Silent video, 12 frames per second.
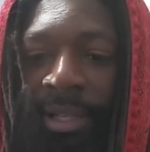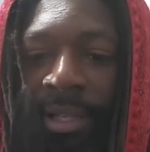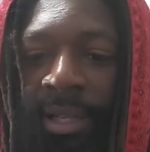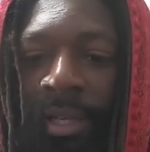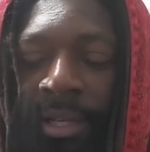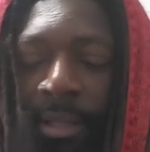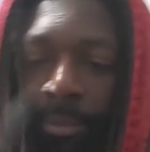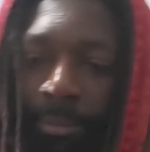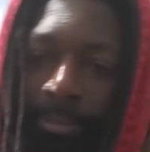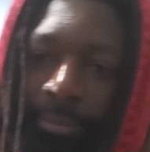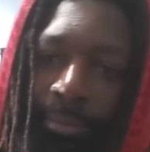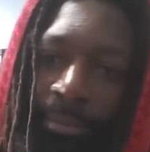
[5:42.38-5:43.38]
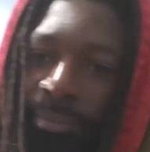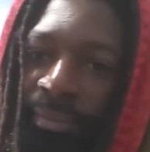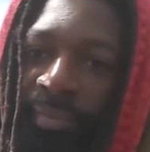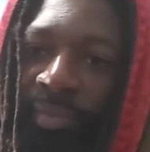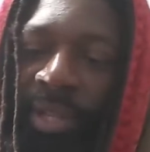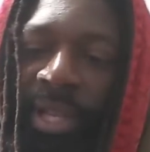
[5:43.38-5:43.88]

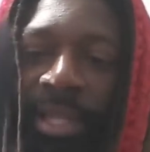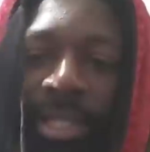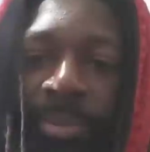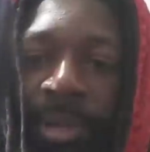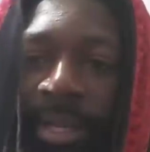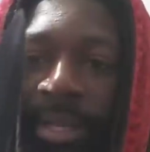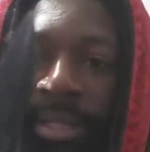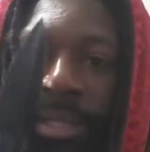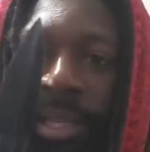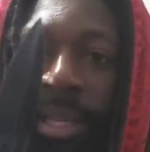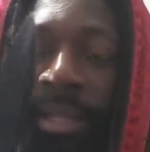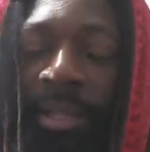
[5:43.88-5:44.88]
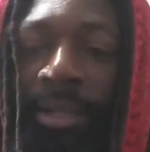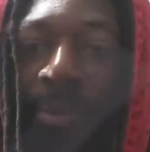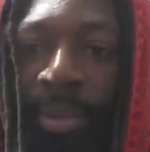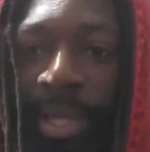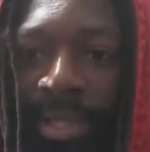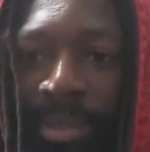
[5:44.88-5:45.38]
Like the spring's getting a little
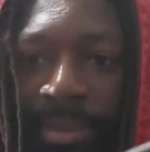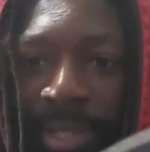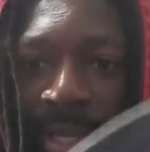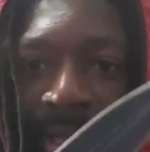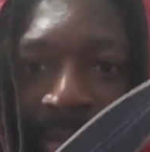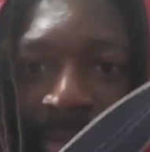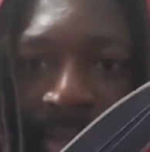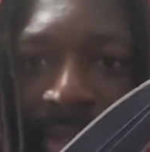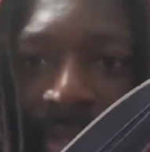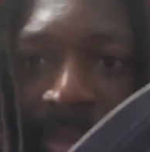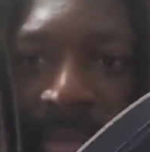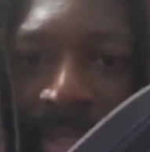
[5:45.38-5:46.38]
weak sometimes, but